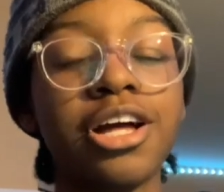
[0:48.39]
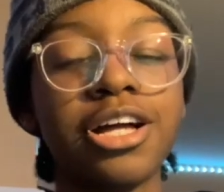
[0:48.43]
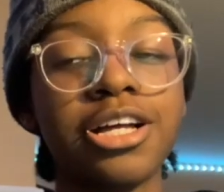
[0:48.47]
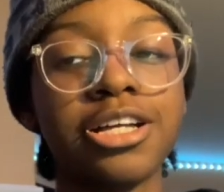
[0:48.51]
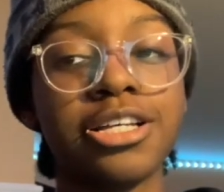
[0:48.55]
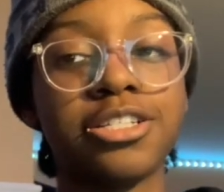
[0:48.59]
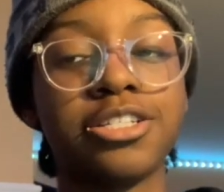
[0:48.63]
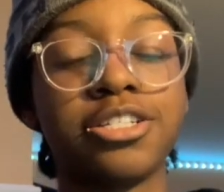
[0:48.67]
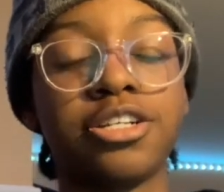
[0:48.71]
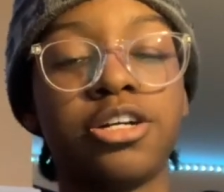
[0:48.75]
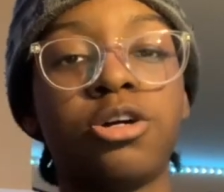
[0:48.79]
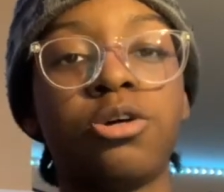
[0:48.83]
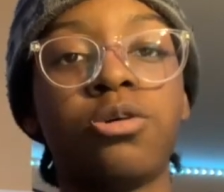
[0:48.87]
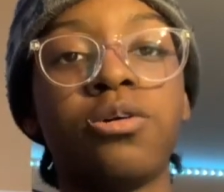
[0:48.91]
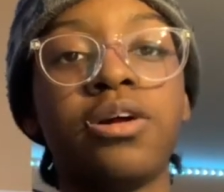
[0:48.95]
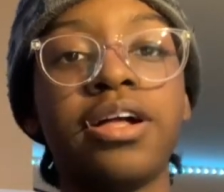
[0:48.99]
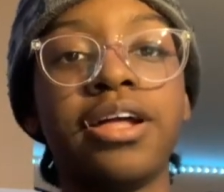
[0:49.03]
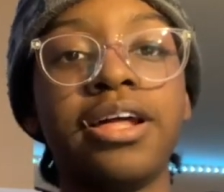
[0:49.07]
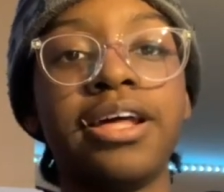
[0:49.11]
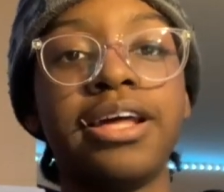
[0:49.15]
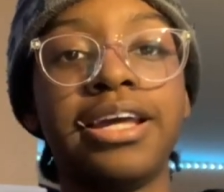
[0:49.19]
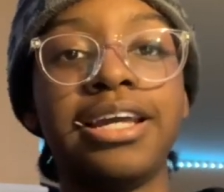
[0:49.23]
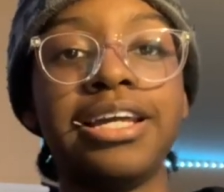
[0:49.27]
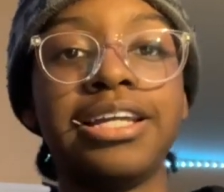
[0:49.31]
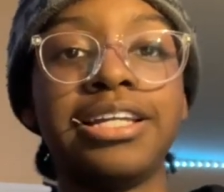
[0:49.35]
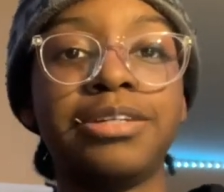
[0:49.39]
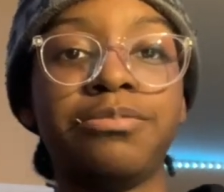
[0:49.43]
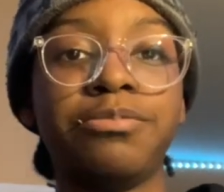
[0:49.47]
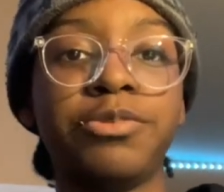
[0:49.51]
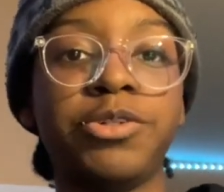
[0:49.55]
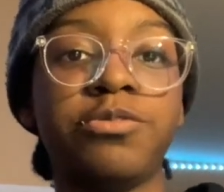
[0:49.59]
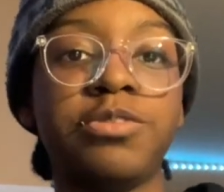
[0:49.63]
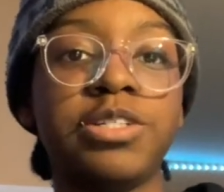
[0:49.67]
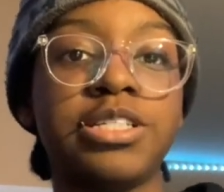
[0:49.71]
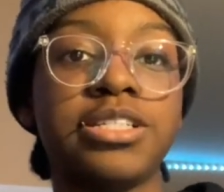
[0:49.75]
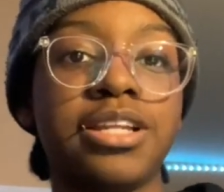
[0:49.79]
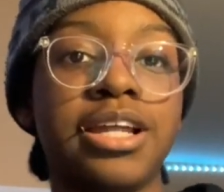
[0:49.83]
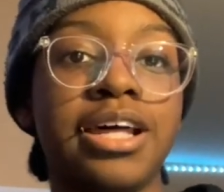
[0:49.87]
So he did
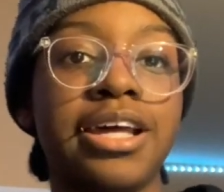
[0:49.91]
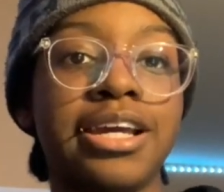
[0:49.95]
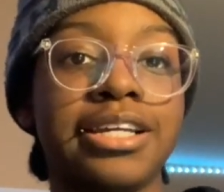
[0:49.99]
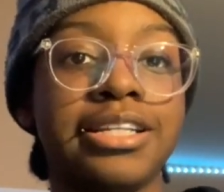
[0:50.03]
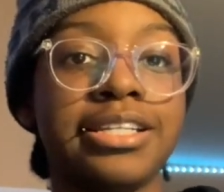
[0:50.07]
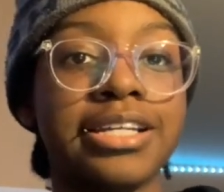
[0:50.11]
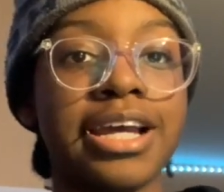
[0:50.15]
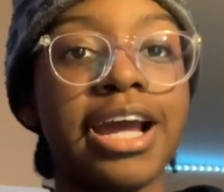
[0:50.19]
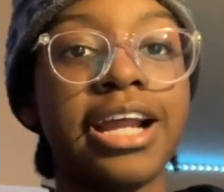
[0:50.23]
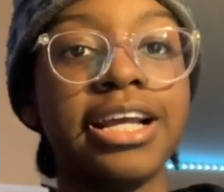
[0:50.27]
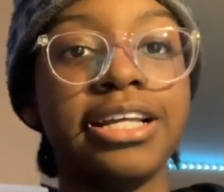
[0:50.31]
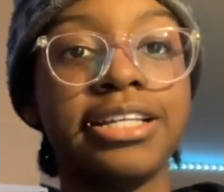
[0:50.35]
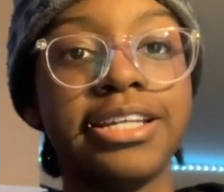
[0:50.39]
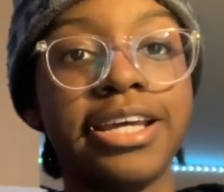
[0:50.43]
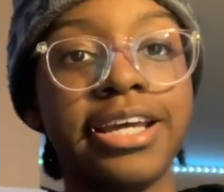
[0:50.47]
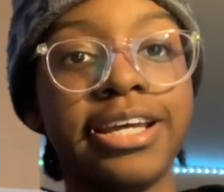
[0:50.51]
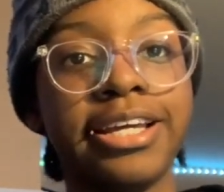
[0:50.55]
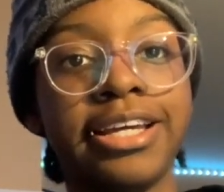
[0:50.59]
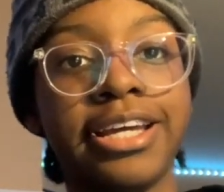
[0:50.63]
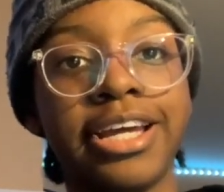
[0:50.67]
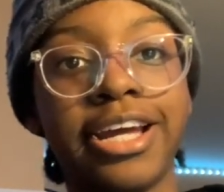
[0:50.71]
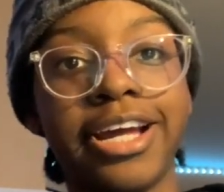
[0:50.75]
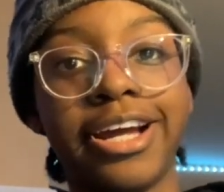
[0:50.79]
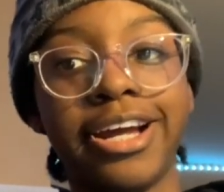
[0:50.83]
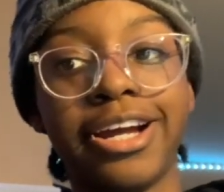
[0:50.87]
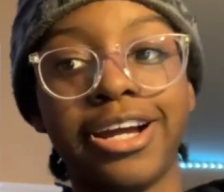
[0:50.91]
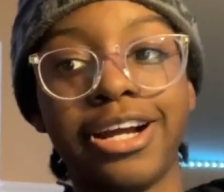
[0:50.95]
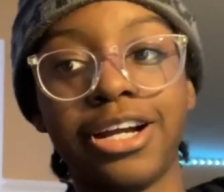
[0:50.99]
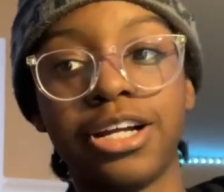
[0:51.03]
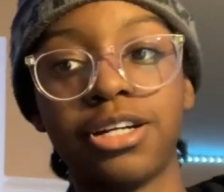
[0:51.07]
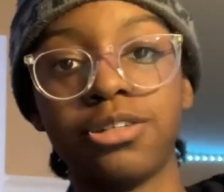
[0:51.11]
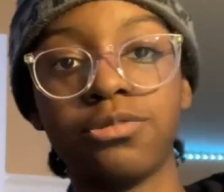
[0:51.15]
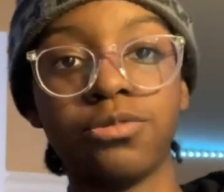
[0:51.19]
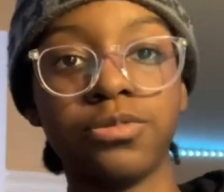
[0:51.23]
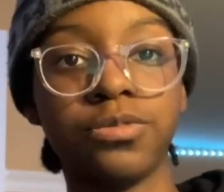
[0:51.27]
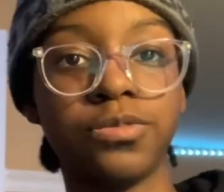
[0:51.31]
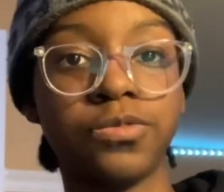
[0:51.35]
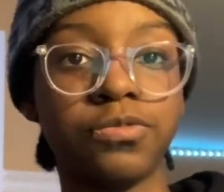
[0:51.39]
movies like Daddy Daycare,
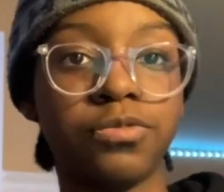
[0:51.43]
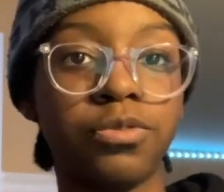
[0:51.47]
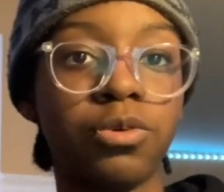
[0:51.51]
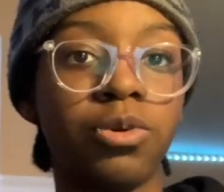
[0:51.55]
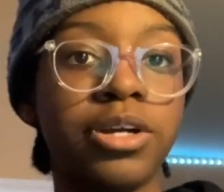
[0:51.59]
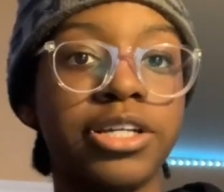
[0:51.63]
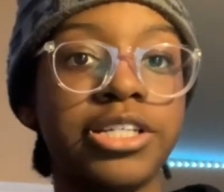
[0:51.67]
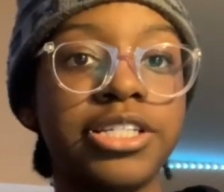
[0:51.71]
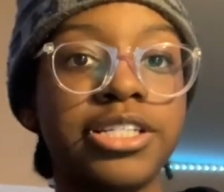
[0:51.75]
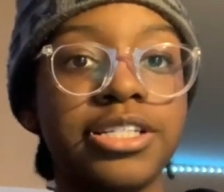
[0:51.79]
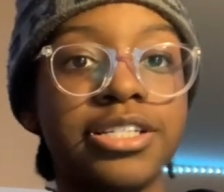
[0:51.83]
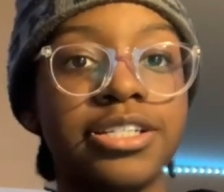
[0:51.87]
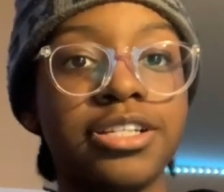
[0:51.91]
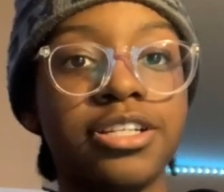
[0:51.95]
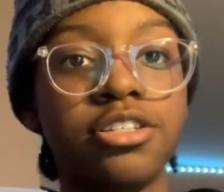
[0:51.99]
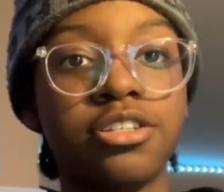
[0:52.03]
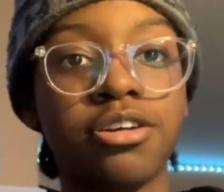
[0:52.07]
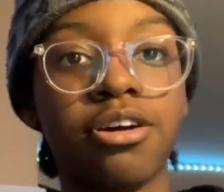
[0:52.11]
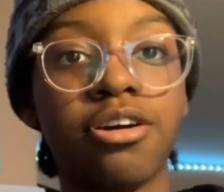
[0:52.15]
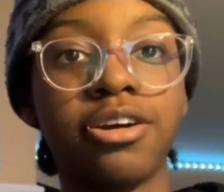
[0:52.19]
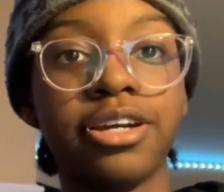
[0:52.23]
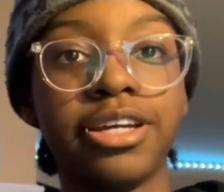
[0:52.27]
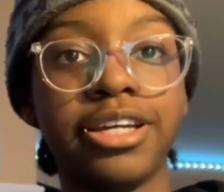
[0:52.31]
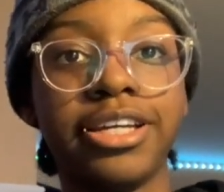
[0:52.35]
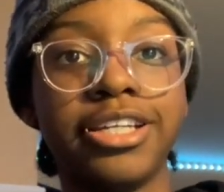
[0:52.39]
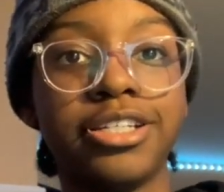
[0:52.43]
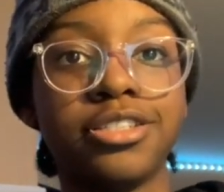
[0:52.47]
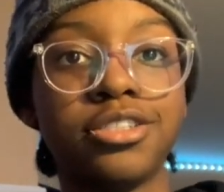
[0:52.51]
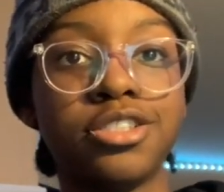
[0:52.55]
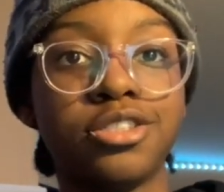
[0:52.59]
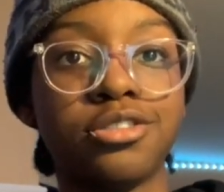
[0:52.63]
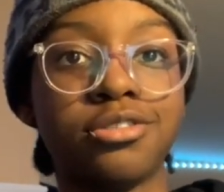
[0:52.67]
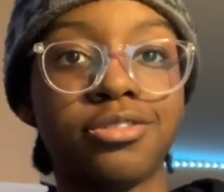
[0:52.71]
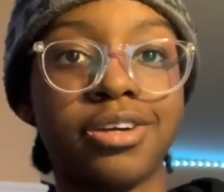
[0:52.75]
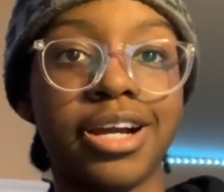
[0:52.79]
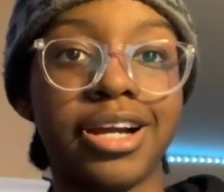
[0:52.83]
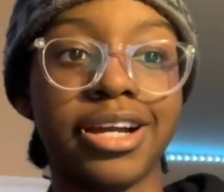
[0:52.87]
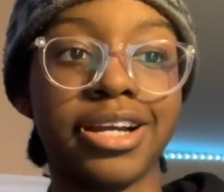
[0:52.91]
Voice, Donkey, and
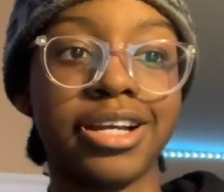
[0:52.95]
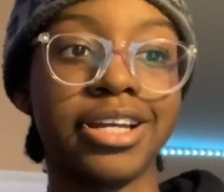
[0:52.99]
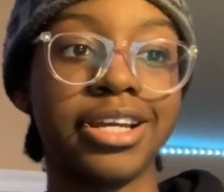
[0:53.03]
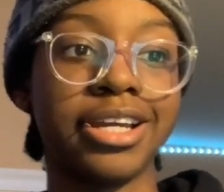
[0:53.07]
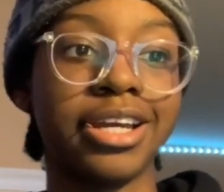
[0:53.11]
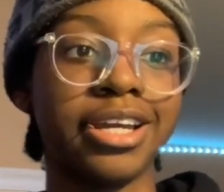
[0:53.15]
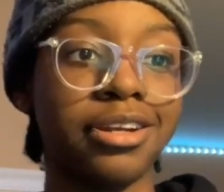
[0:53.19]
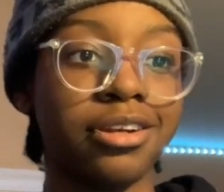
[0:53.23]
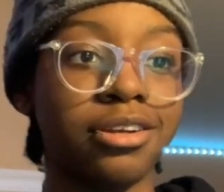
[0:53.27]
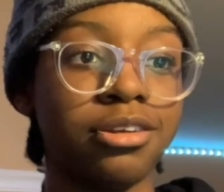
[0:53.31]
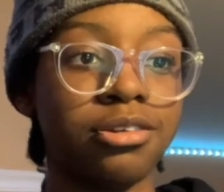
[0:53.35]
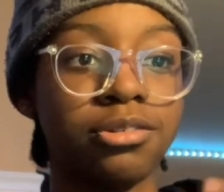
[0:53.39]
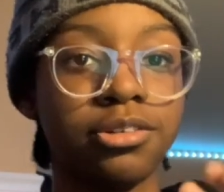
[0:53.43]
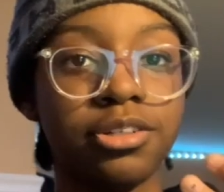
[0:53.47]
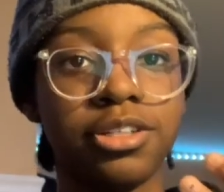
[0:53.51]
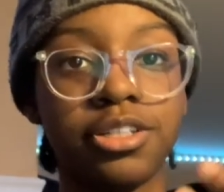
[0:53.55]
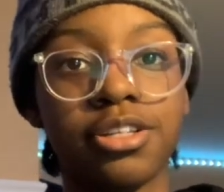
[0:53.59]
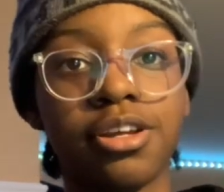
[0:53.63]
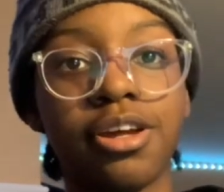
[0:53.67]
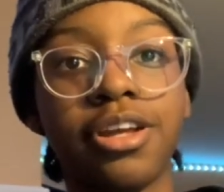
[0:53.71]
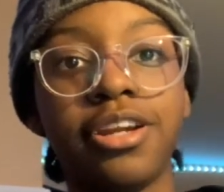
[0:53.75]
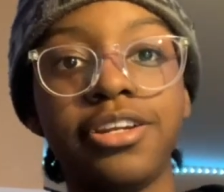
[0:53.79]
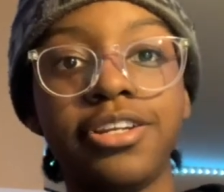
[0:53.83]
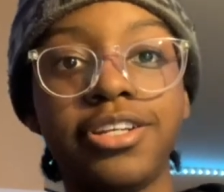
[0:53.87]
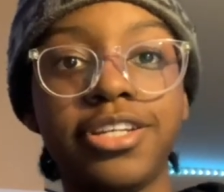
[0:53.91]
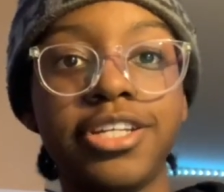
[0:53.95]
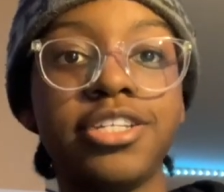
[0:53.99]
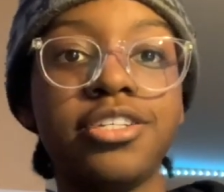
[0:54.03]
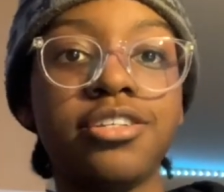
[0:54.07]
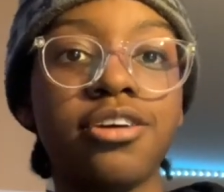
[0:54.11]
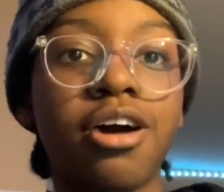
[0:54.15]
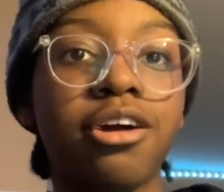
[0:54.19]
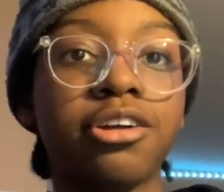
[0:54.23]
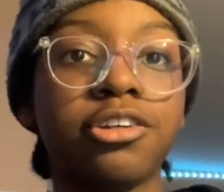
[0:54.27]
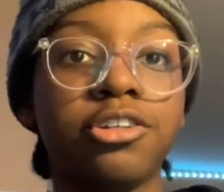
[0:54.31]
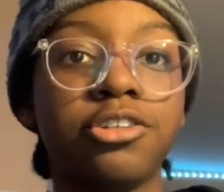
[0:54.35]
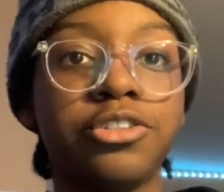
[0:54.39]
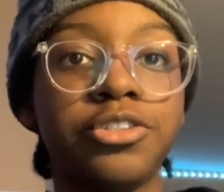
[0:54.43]
Shrek, and uh, did
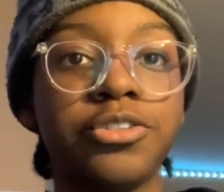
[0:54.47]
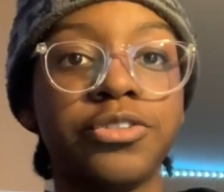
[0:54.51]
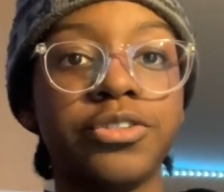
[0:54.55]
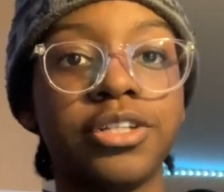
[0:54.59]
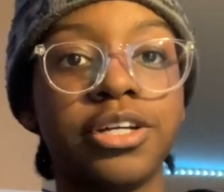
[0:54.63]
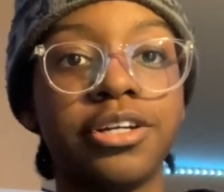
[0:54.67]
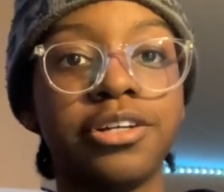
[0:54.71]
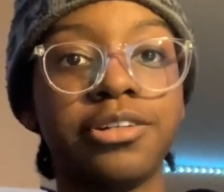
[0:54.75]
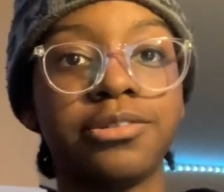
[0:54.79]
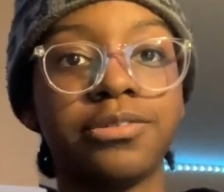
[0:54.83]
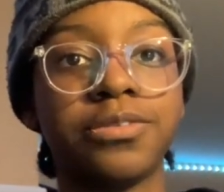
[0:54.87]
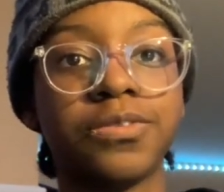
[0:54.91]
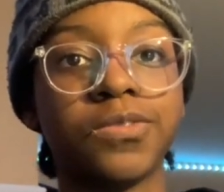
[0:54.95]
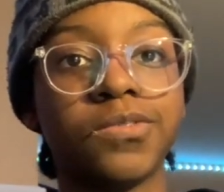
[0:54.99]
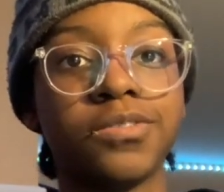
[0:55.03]
Dr. Dolittle.